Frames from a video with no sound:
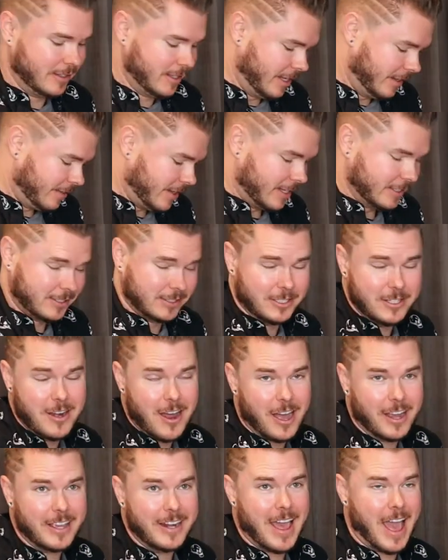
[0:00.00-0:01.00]
Like that's
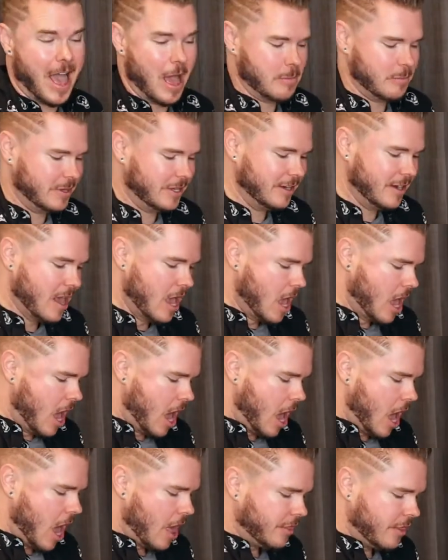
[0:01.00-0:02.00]
not gonna happen.
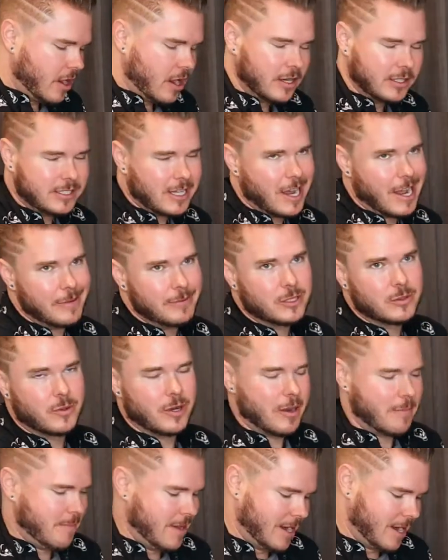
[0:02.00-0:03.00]
There are times where
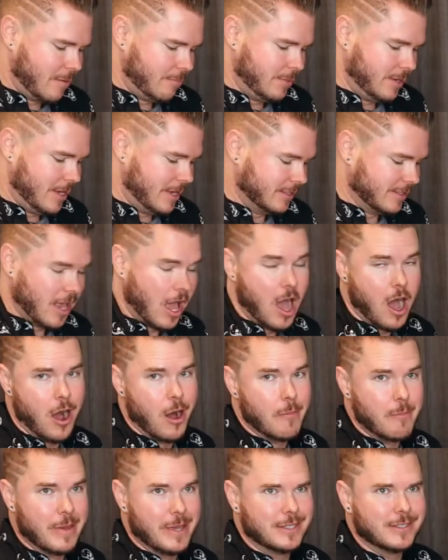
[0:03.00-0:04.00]
it may not be as
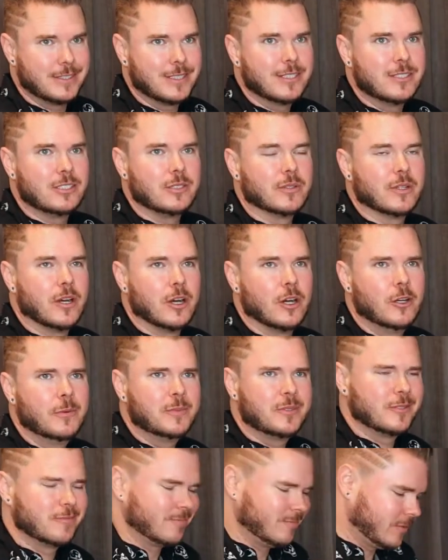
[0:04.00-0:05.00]
amazing as you had
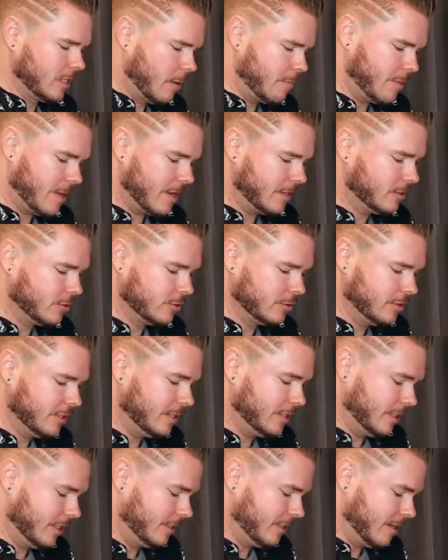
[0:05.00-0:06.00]
hoped, but I truly
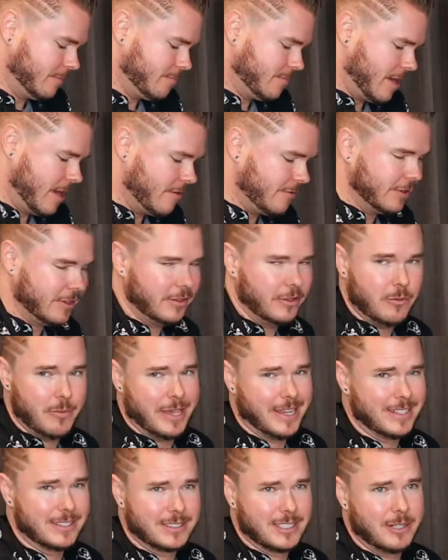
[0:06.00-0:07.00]
think that everything you
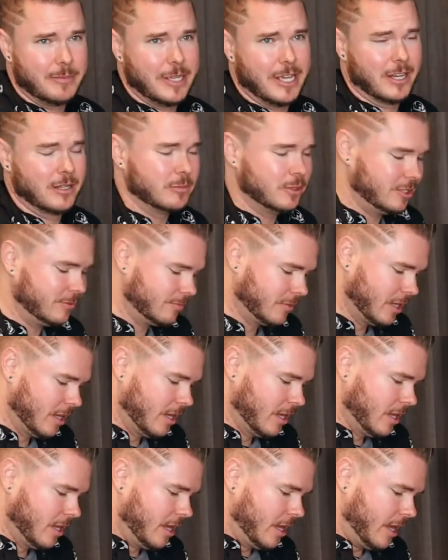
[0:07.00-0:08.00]
make is gonna be edible.
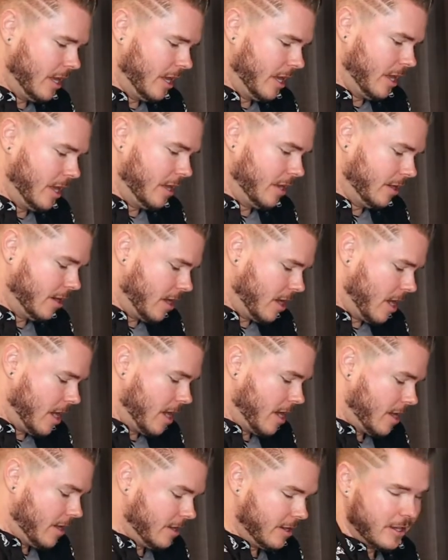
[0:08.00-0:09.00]
And
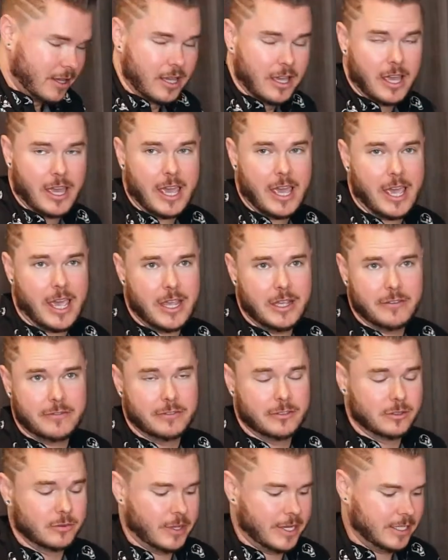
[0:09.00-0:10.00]
I hate
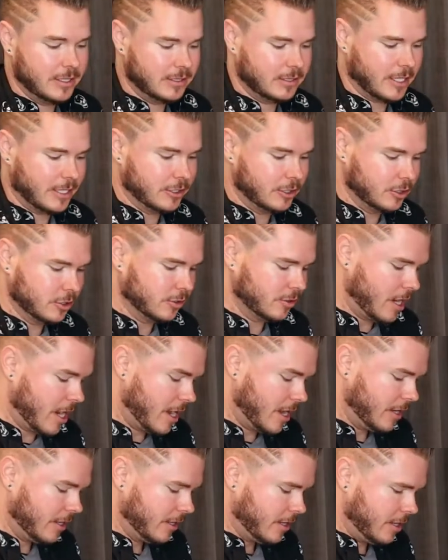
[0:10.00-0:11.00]
food waste. I
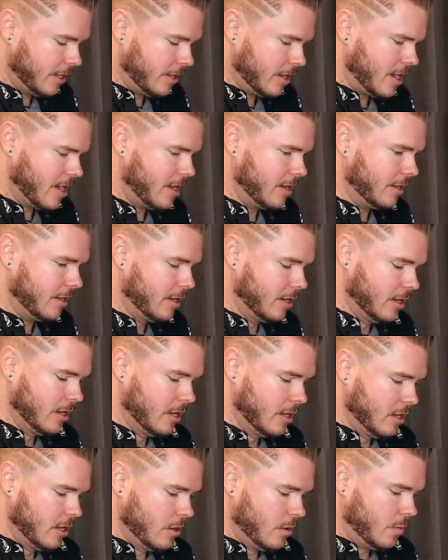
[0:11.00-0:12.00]
try and not
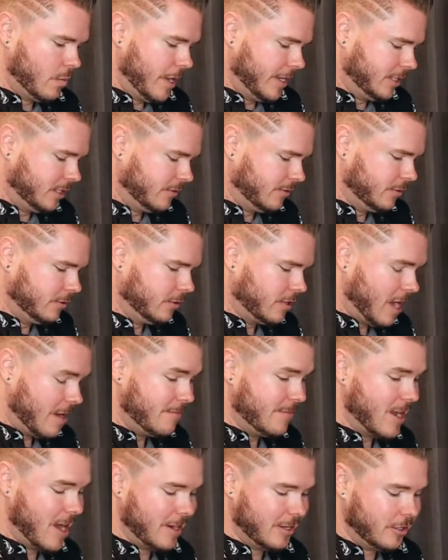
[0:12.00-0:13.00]
waste food.
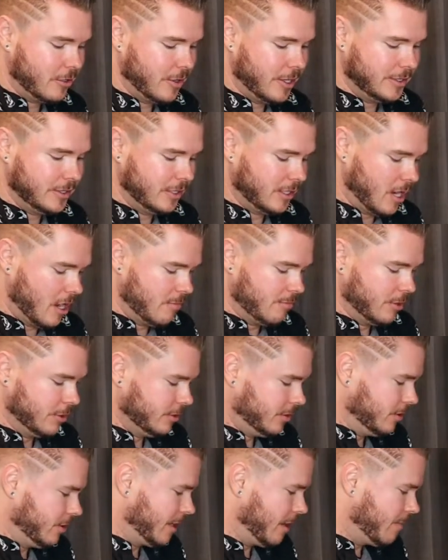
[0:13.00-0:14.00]
I'm not a crazy
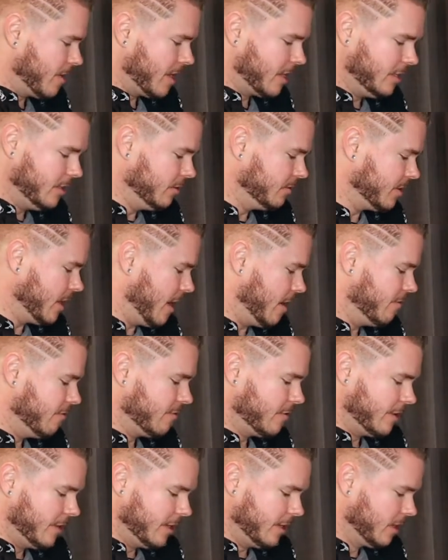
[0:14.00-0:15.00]
composter. Like I'm not gonna use
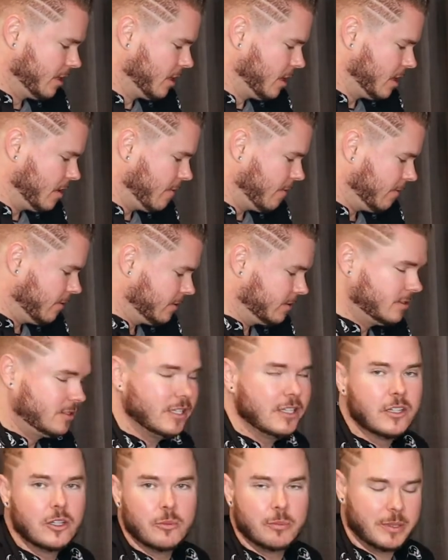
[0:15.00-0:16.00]
every
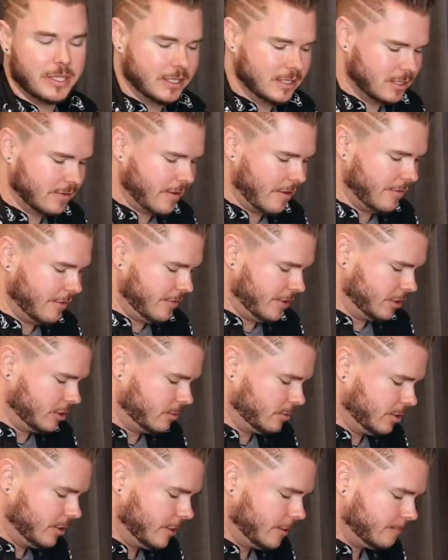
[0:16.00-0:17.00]
single piece of every
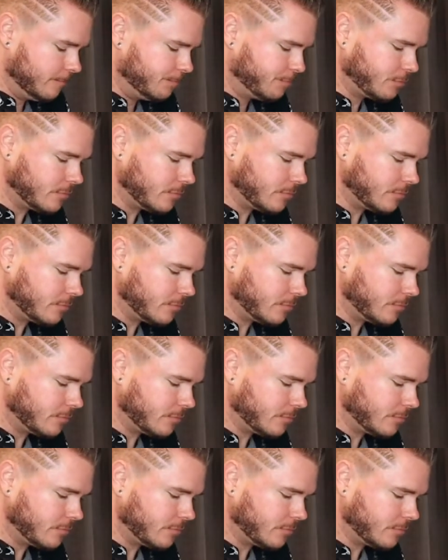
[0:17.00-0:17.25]
vegetable here.